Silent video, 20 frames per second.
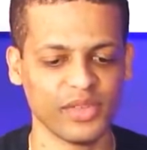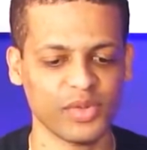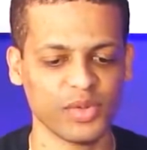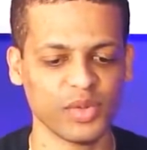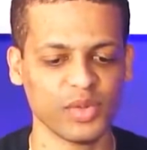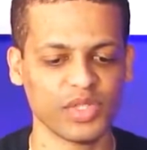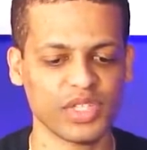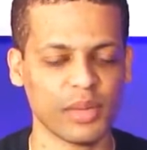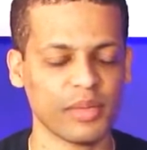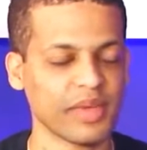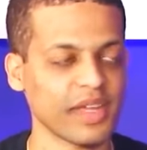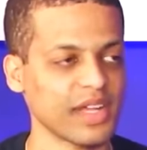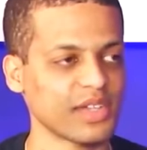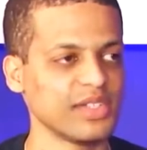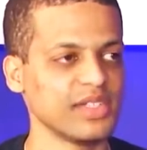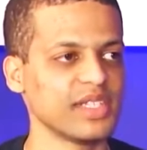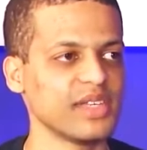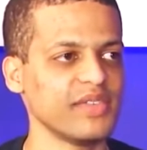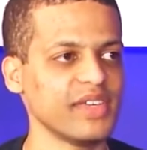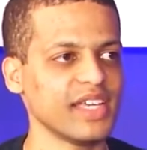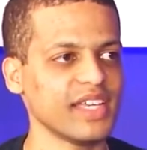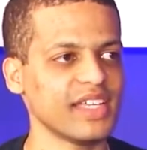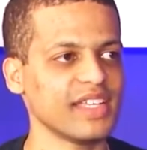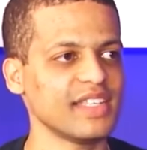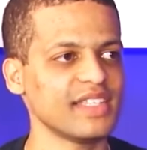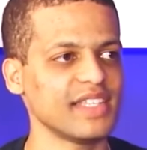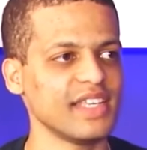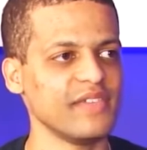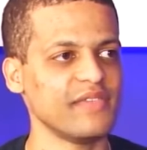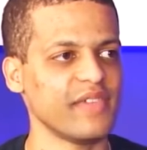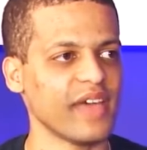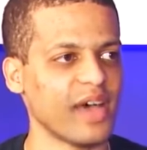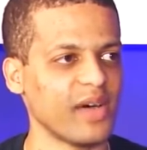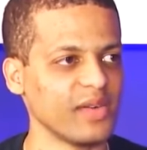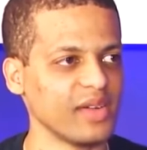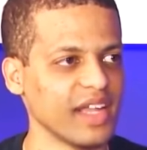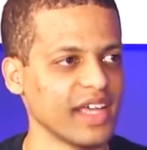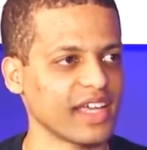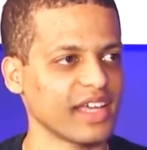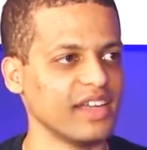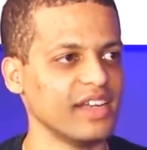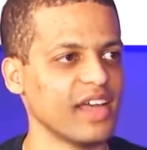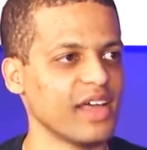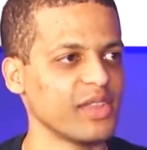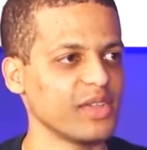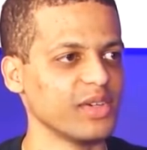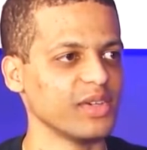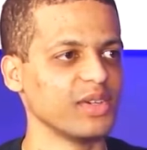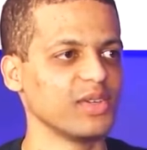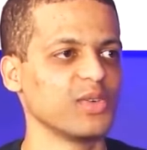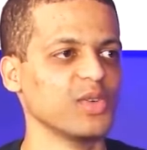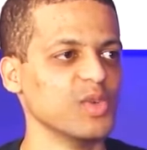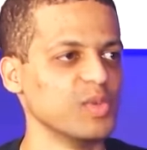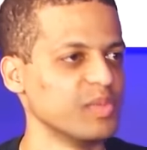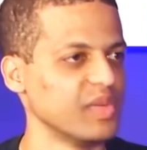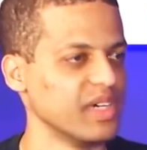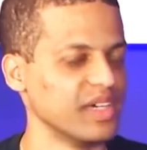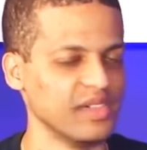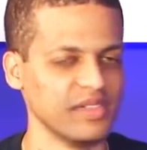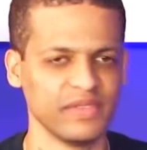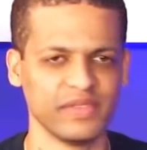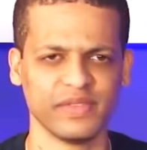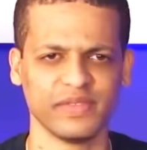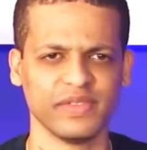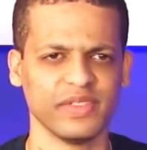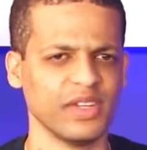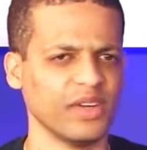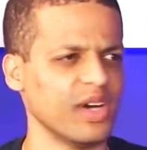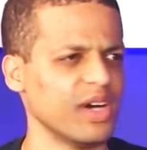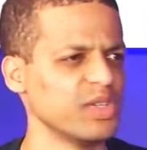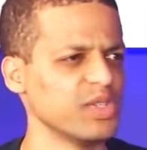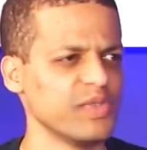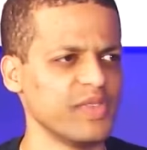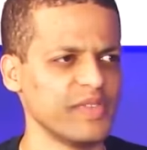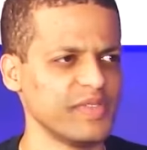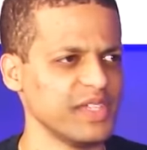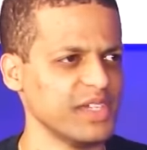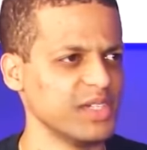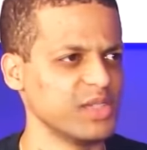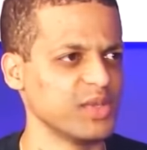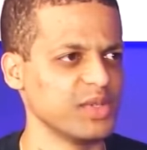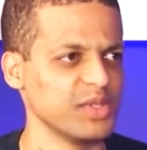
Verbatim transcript: through some connections of his, he found like another group of you know 150 to